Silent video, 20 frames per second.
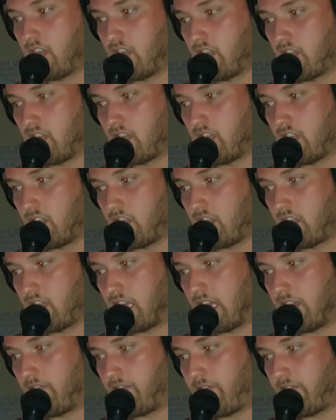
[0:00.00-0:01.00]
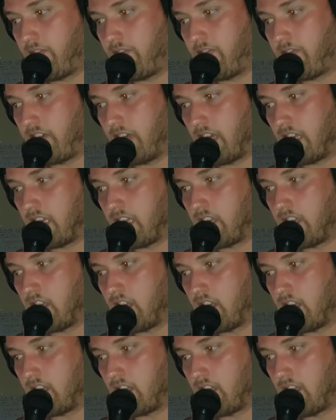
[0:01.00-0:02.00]
That fucking
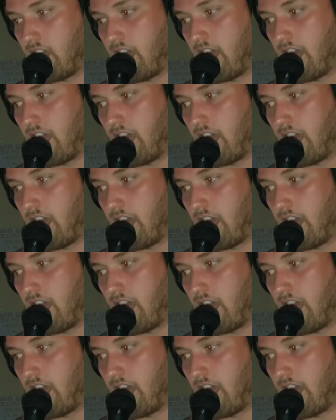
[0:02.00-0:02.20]
hurt.